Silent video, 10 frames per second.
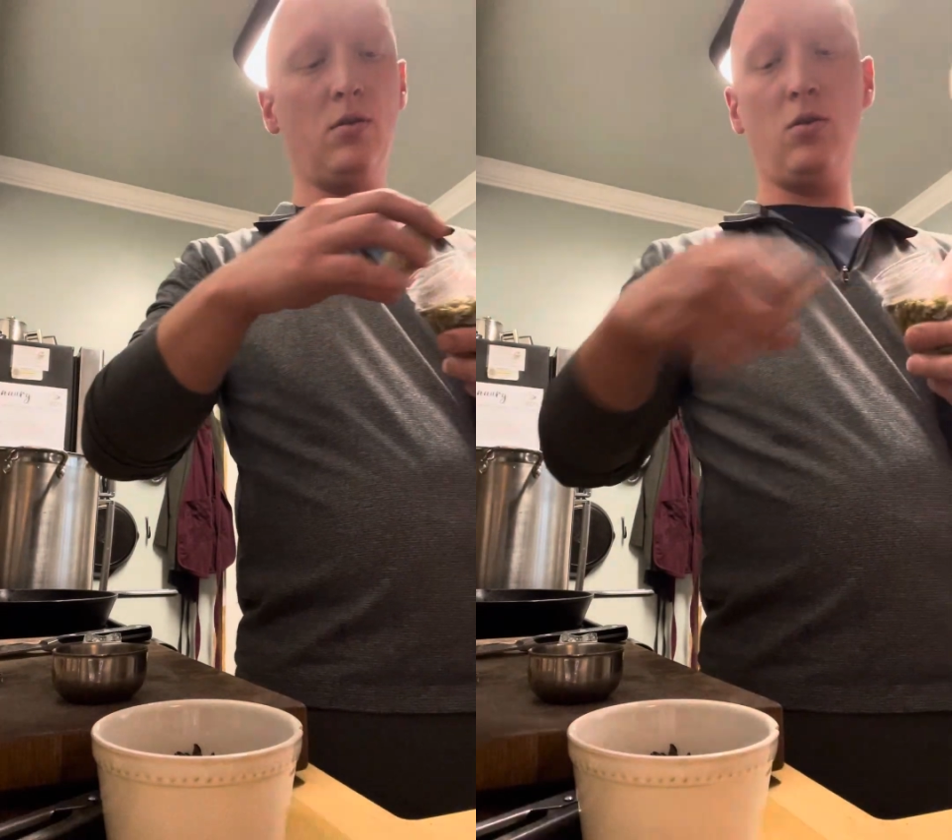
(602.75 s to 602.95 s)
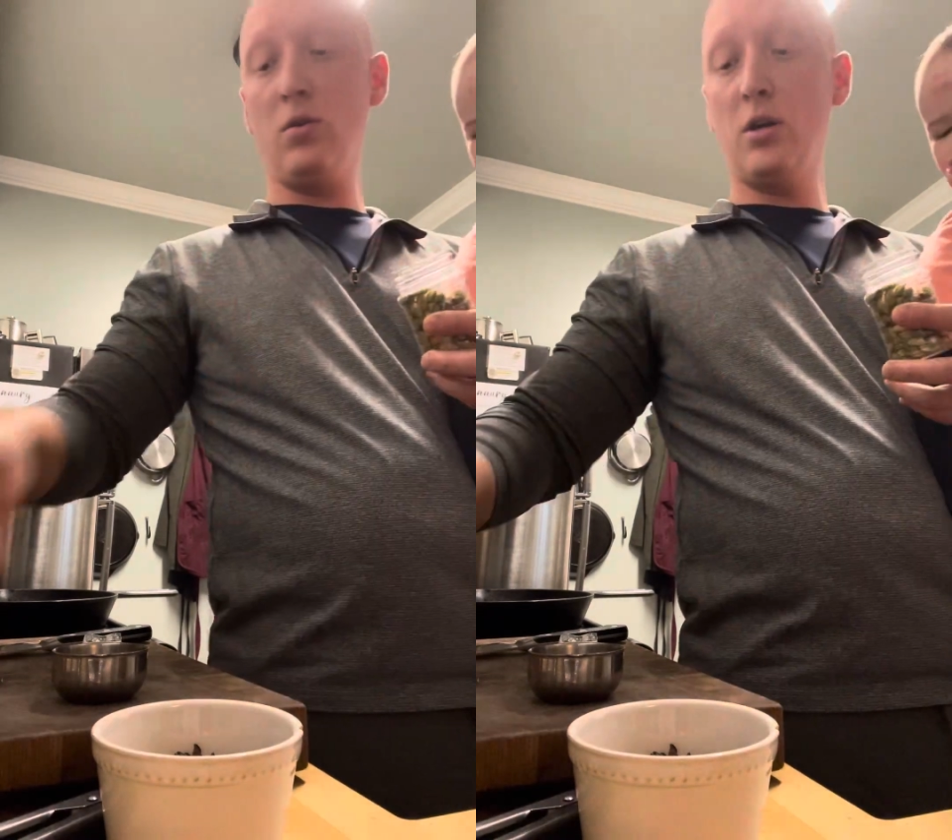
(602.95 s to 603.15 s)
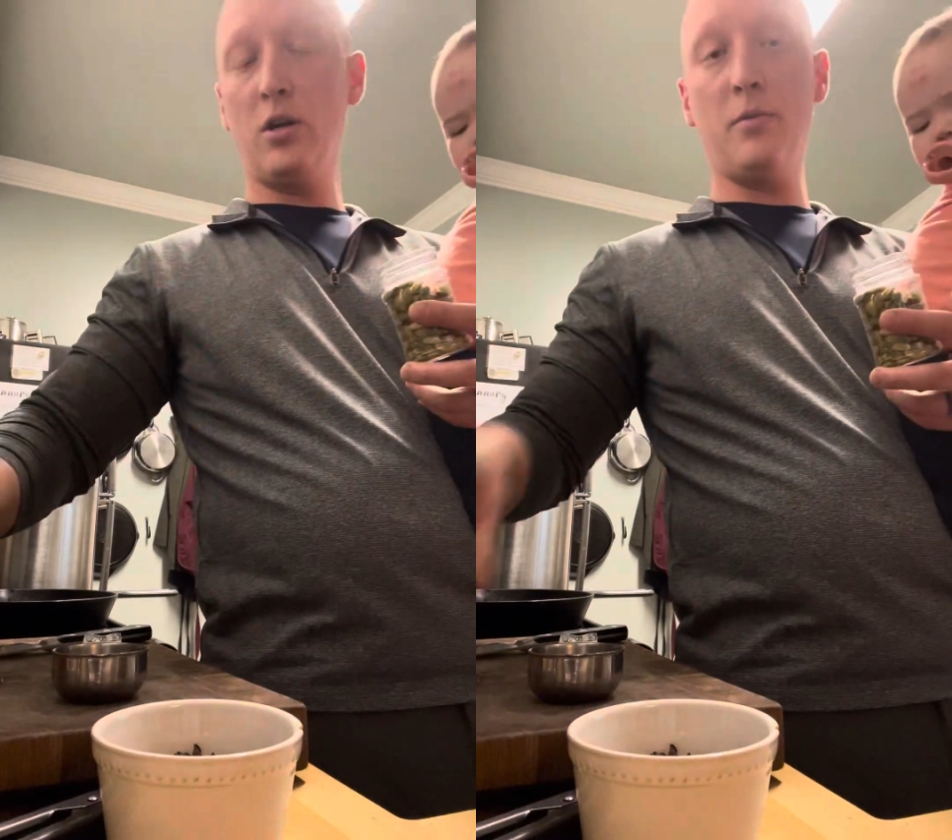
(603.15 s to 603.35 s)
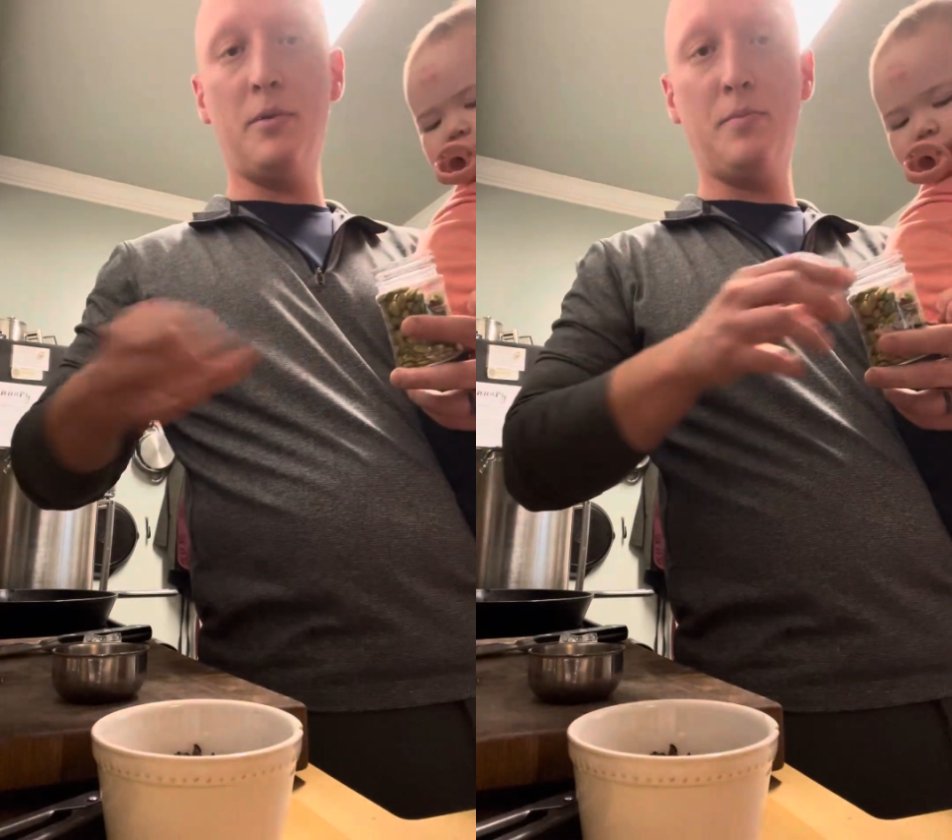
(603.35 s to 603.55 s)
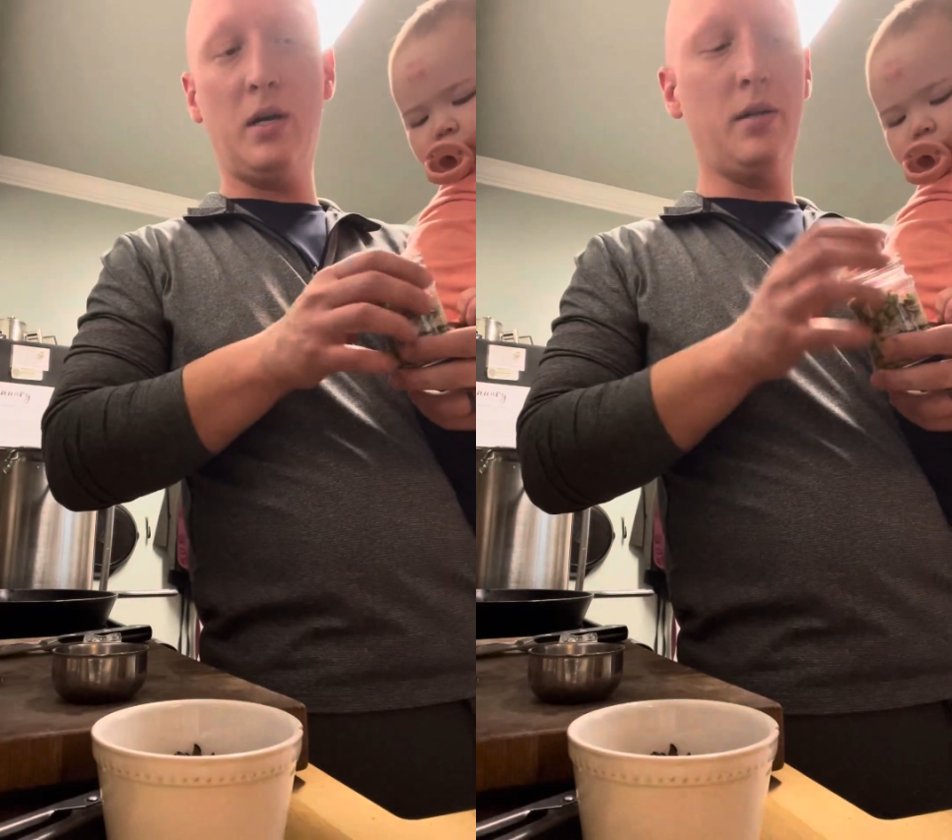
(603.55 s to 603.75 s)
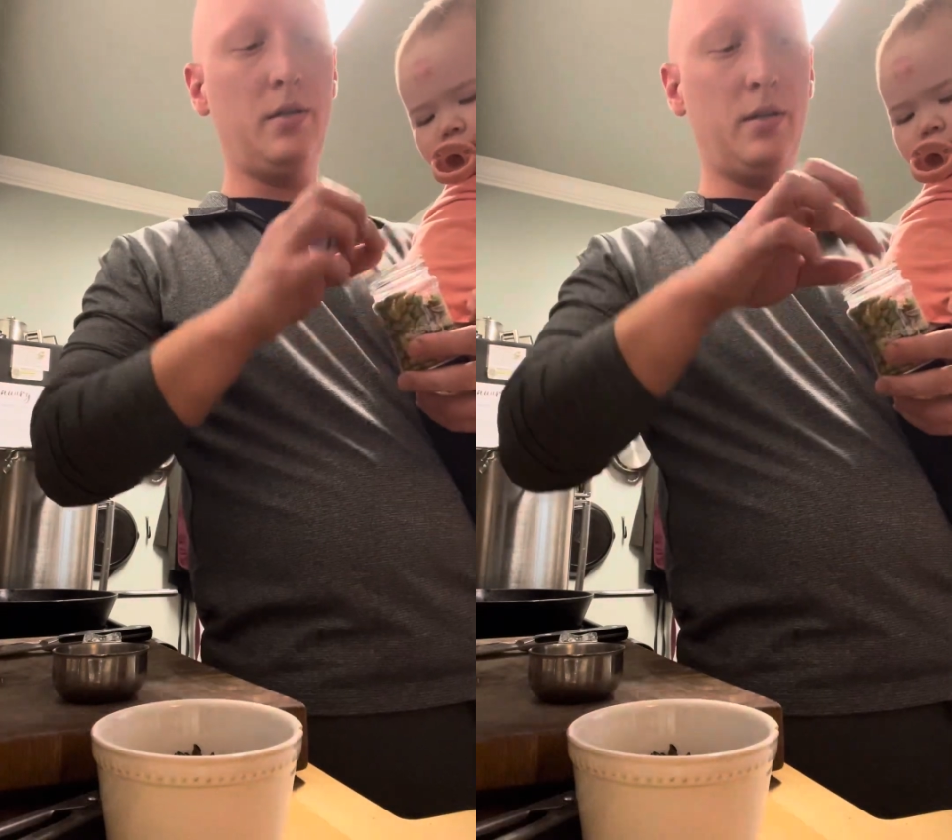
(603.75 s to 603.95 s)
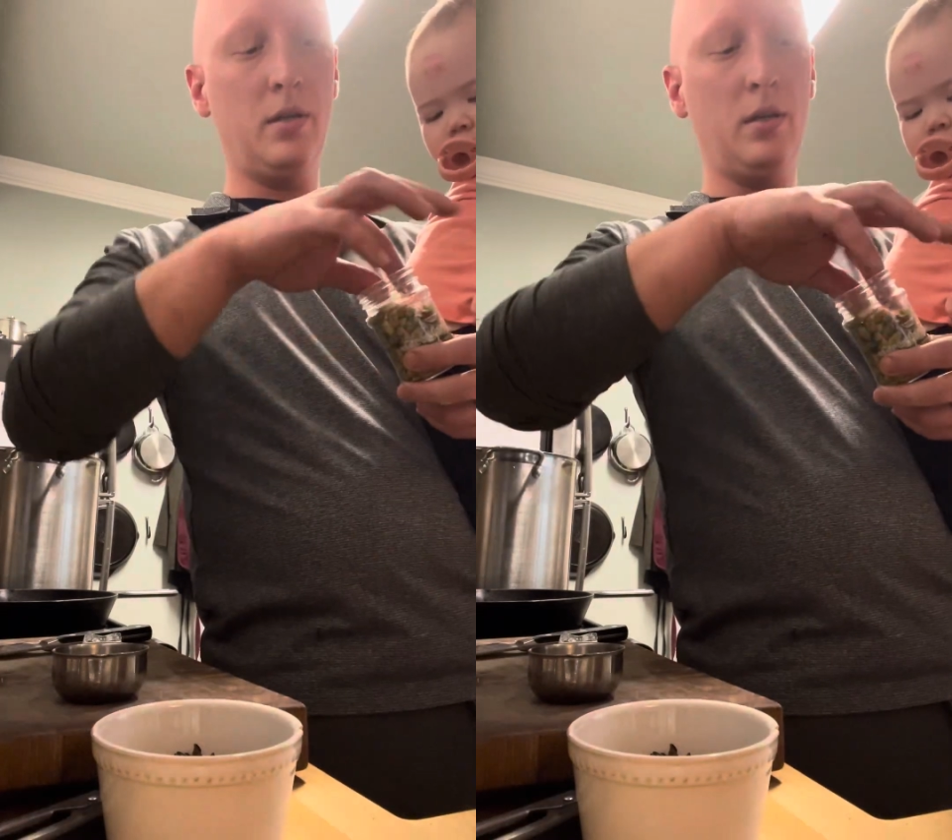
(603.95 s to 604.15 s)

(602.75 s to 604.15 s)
whole cardamom pods.